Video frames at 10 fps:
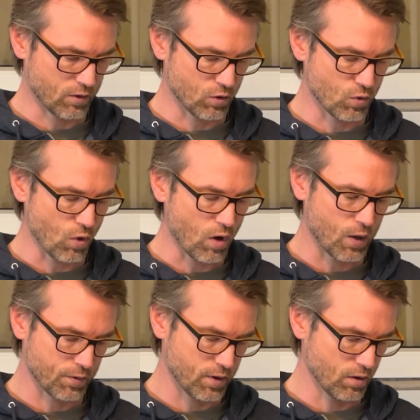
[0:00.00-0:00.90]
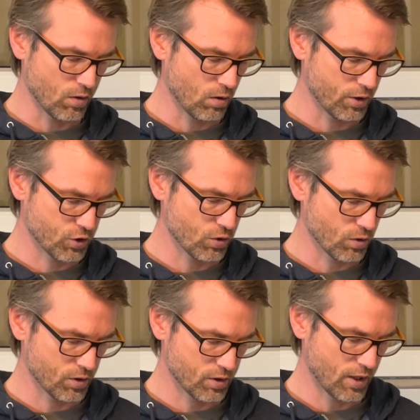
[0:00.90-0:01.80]
draw out all the
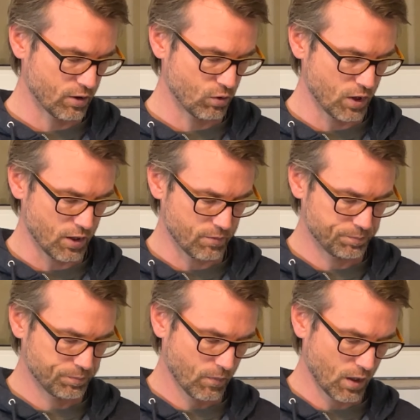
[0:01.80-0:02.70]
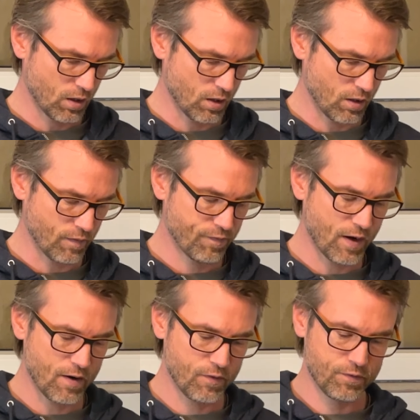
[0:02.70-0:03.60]
sugars that you need.
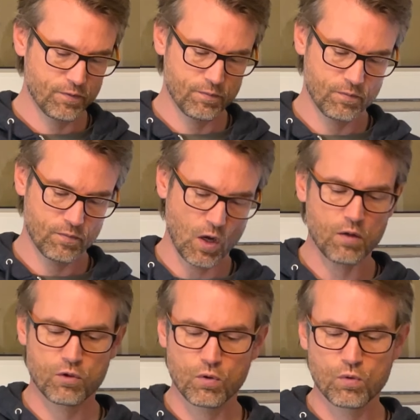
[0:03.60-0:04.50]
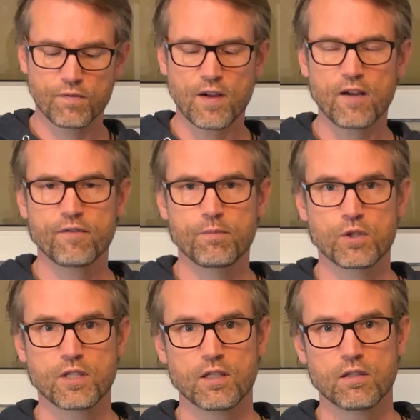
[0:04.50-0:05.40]
2 to
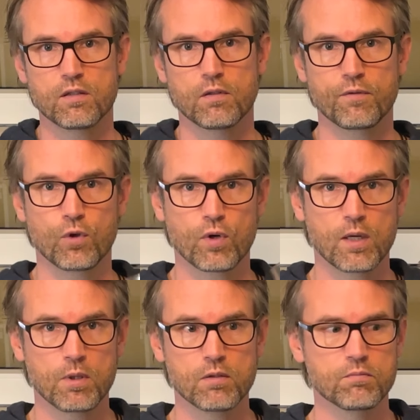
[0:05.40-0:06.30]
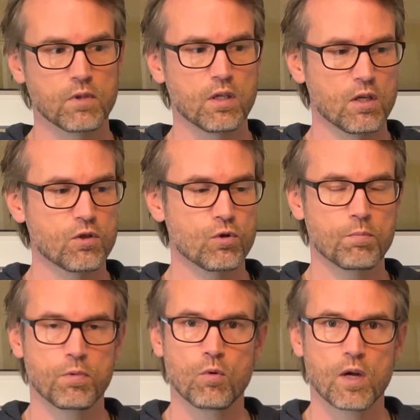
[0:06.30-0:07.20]
5% of your grain bill should
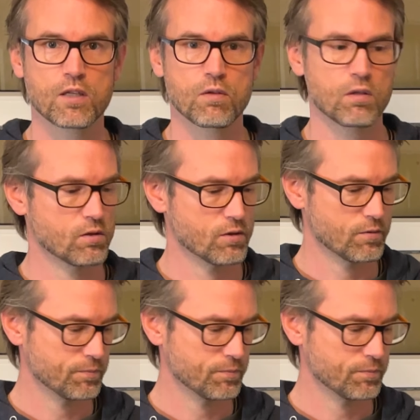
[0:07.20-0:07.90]
be rice hulls.